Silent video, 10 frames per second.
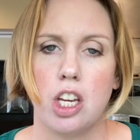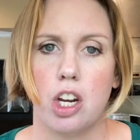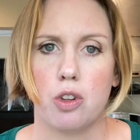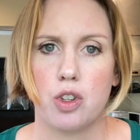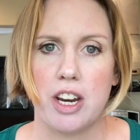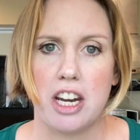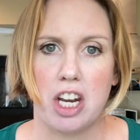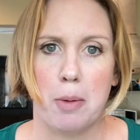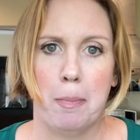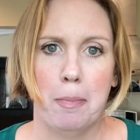trading
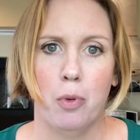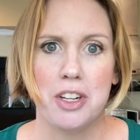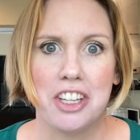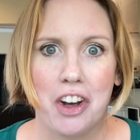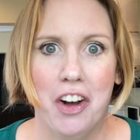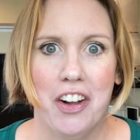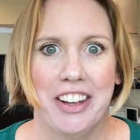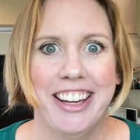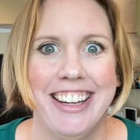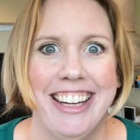them. What's it called?
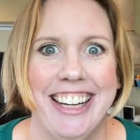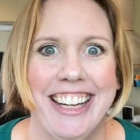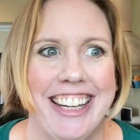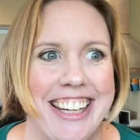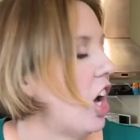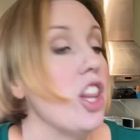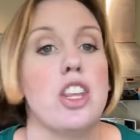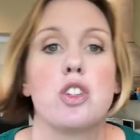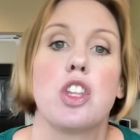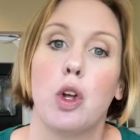
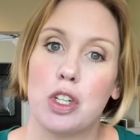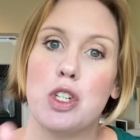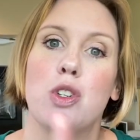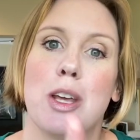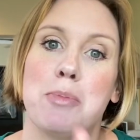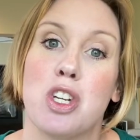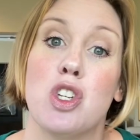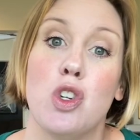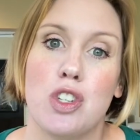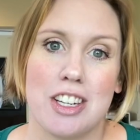Those are the only 2
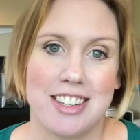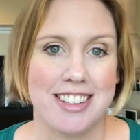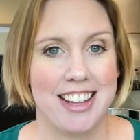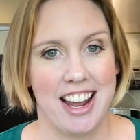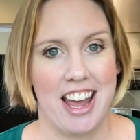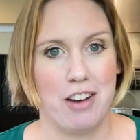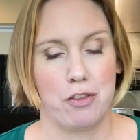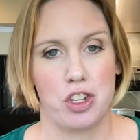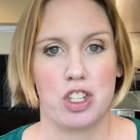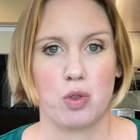substitutions that I have for
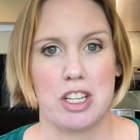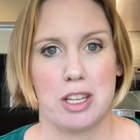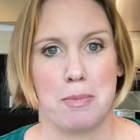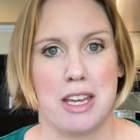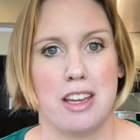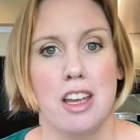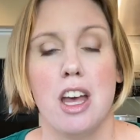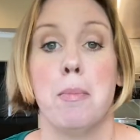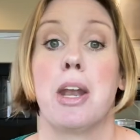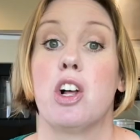this recipe.
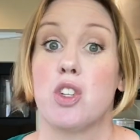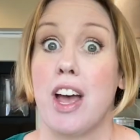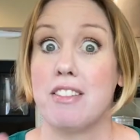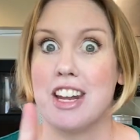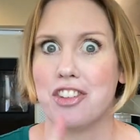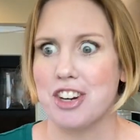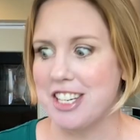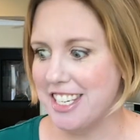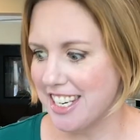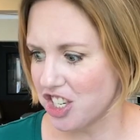But I also have another
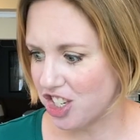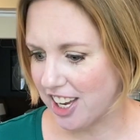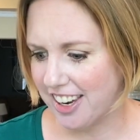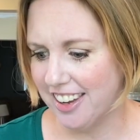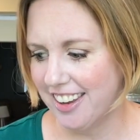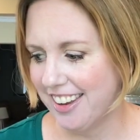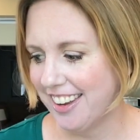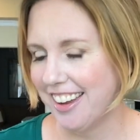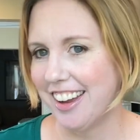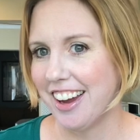addition.
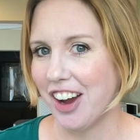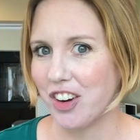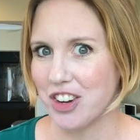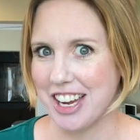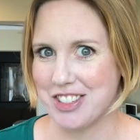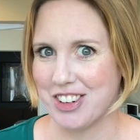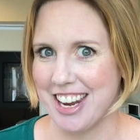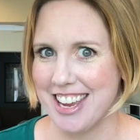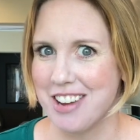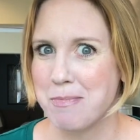You guys
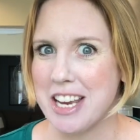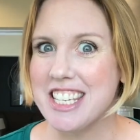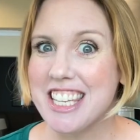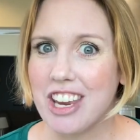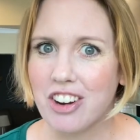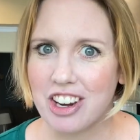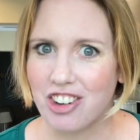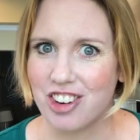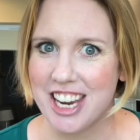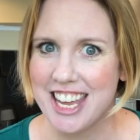ready? My secret
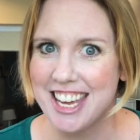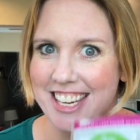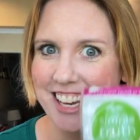ingredient,